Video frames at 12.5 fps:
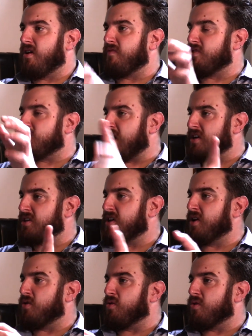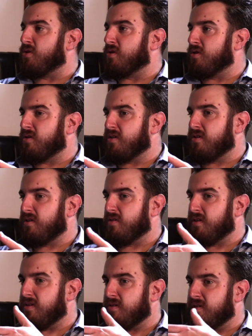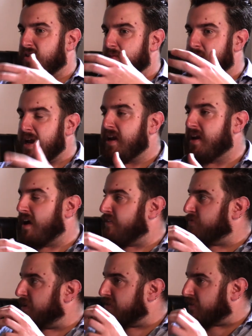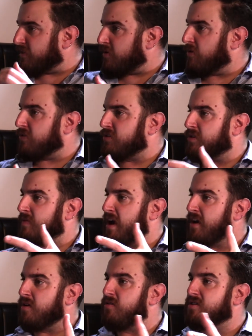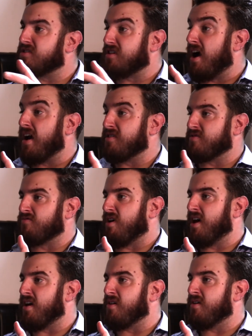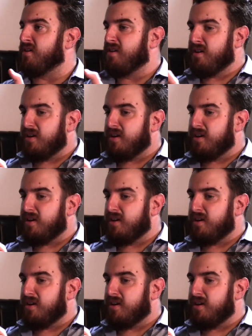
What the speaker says: of a tragedy, or the immediate aftermath, the long term? How do you decide as a writer